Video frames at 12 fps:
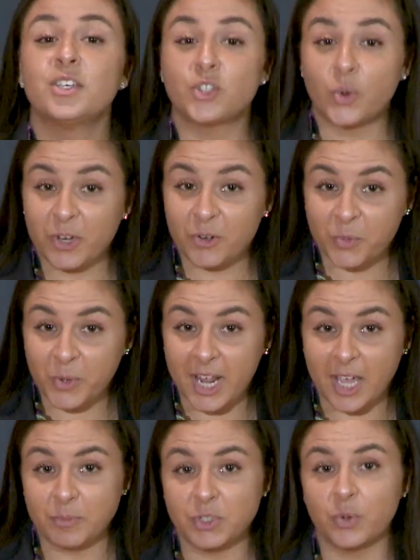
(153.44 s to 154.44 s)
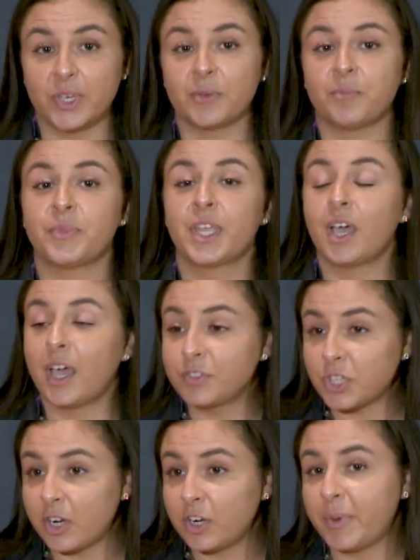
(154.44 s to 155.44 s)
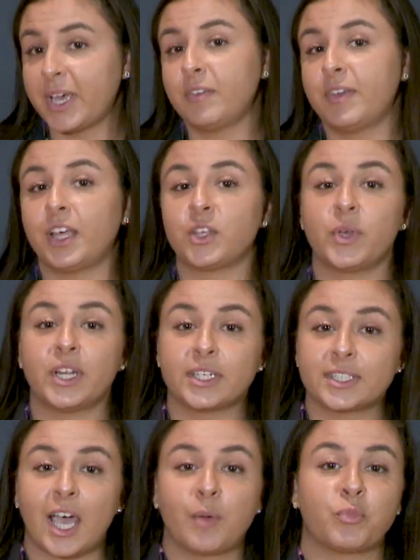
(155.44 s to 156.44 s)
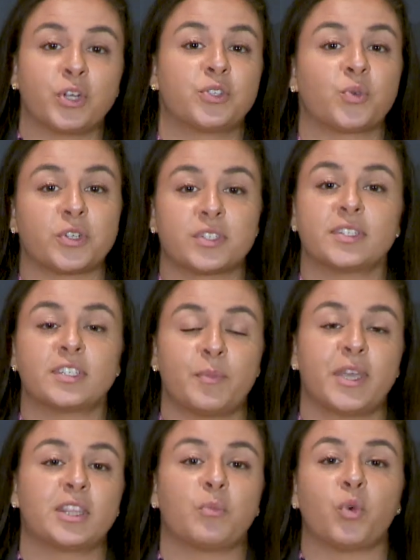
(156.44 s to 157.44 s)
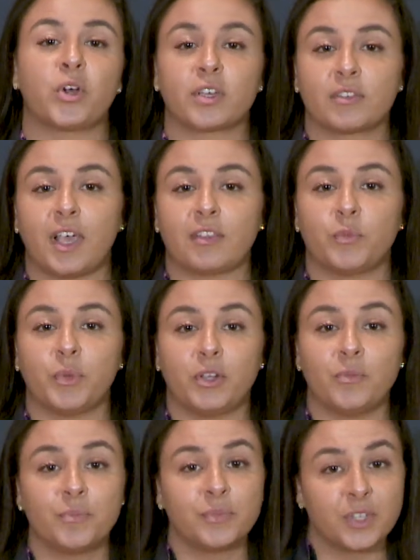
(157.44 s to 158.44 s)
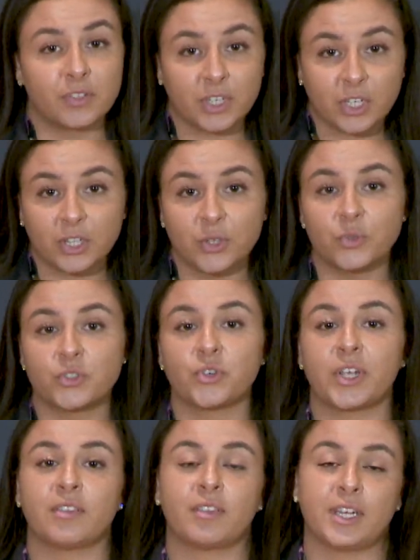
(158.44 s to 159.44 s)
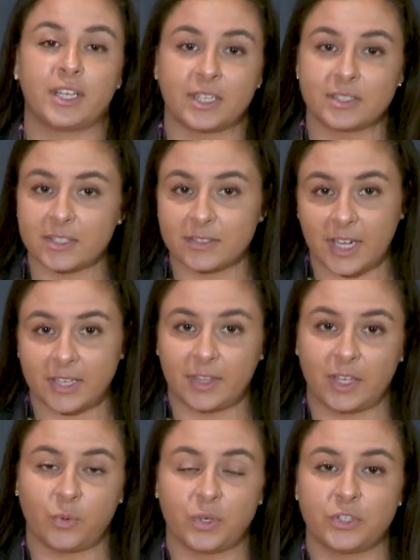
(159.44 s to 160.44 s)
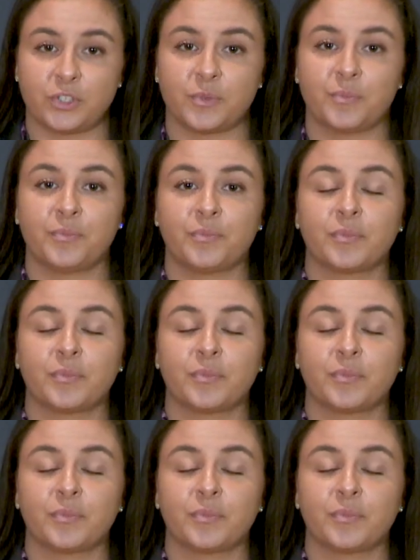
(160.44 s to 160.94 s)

So here's what I'm doing. I've started by evaluating top resources to make them more accessible. This includes translating into sign language.